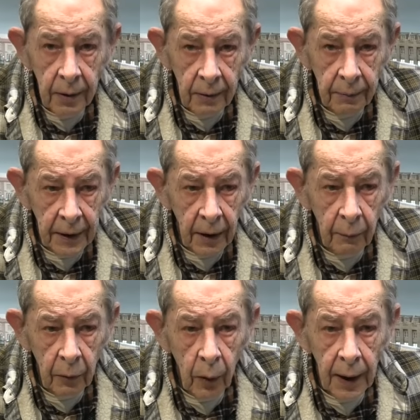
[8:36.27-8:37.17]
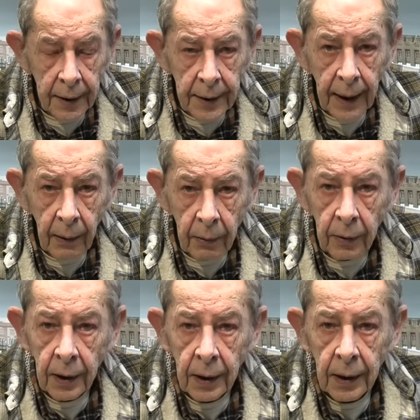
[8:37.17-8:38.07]
I've, become quite down
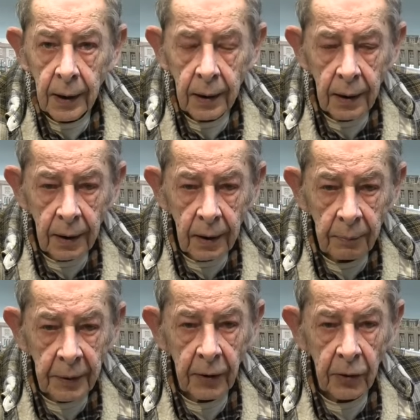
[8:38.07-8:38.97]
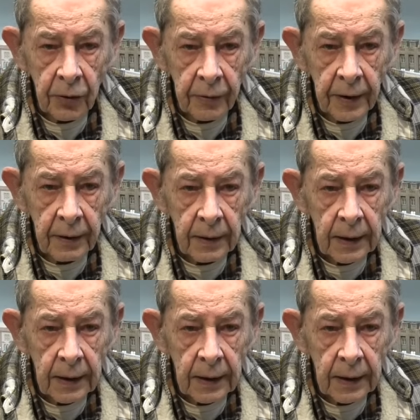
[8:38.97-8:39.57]
uh, because of it.